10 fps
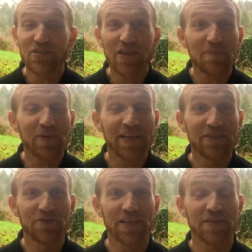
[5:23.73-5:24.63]
To stop playing
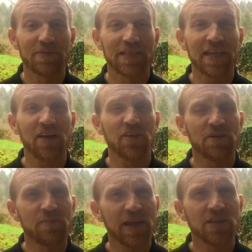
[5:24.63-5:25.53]
the victim and get out there
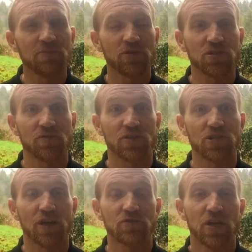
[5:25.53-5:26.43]
and make the most of
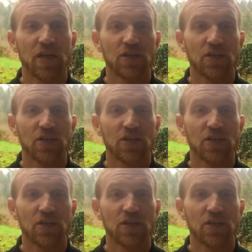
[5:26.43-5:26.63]
ourselves.